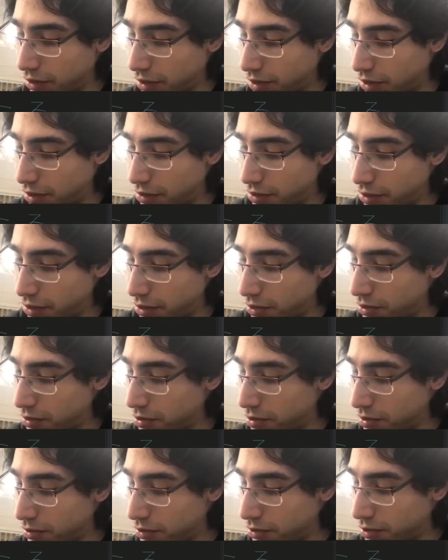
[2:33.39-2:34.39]
And then you do
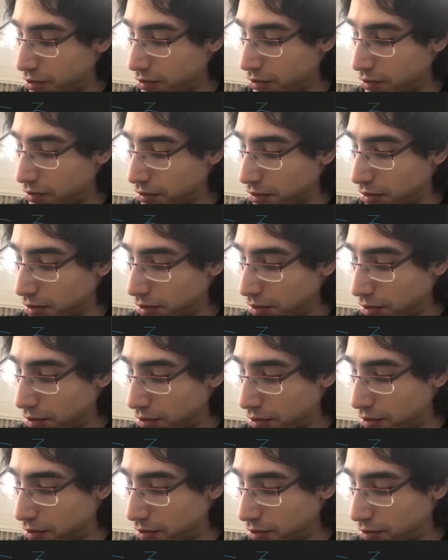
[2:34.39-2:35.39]
those two, you
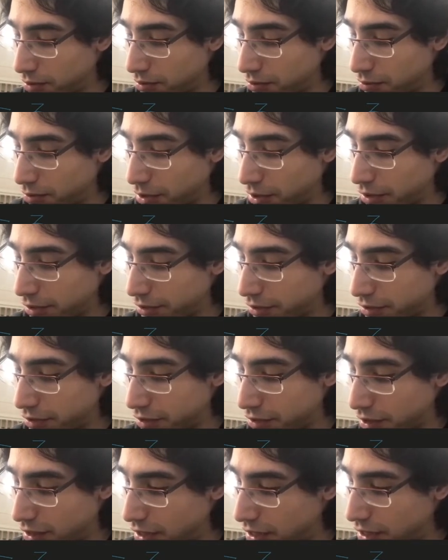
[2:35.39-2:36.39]
do plus,
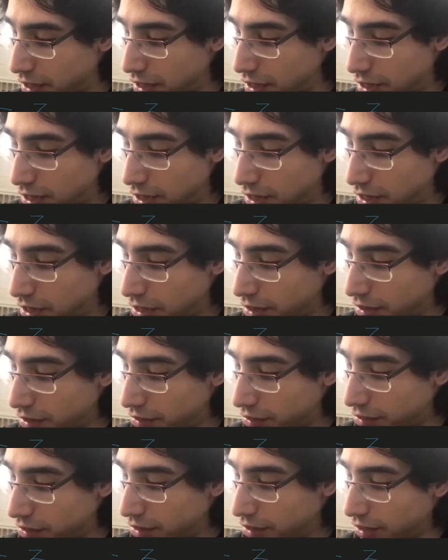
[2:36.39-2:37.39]
and that's
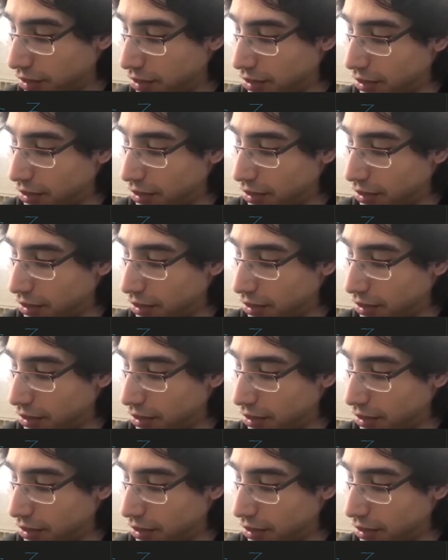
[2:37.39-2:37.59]
9.